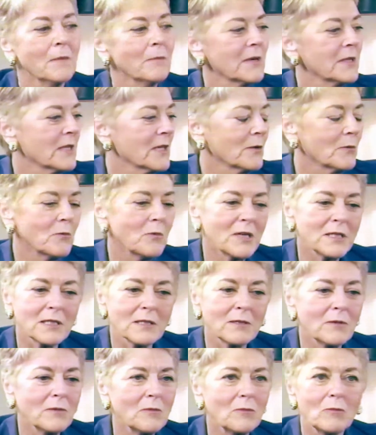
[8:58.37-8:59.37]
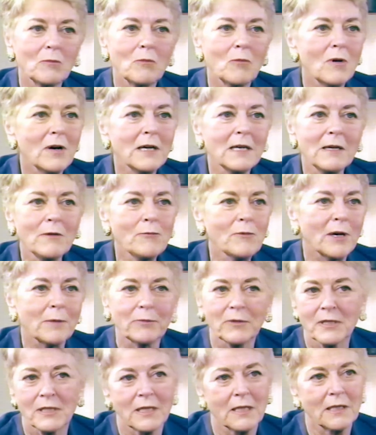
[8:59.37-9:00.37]
but there wasn't one
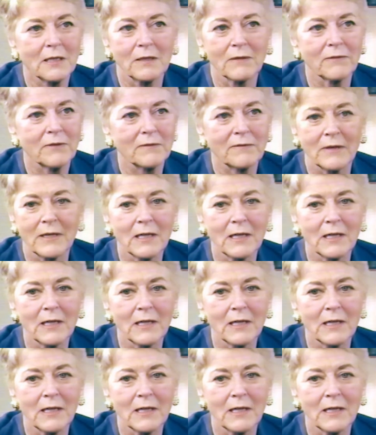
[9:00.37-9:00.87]
representative of